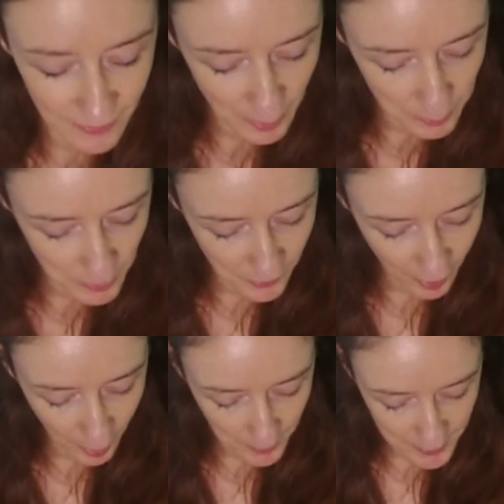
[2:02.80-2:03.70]
move it
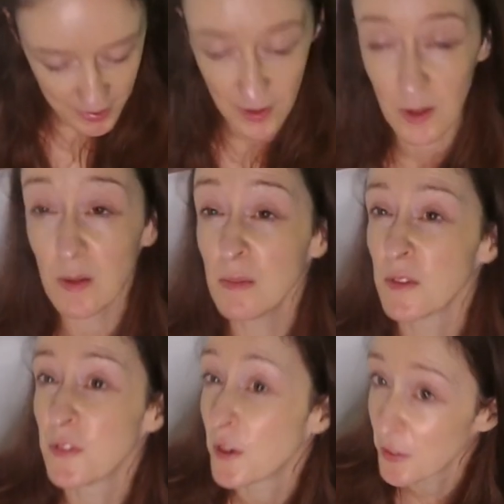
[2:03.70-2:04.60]
up to the
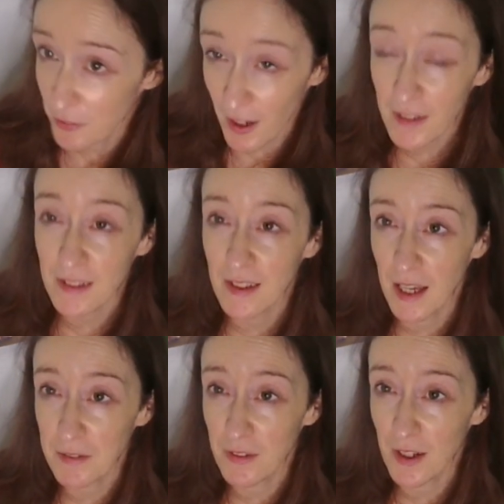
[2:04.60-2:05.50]
fourth fret,
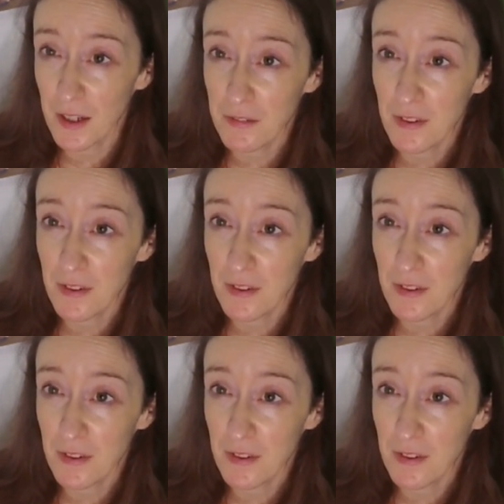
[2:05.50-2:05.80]
A5,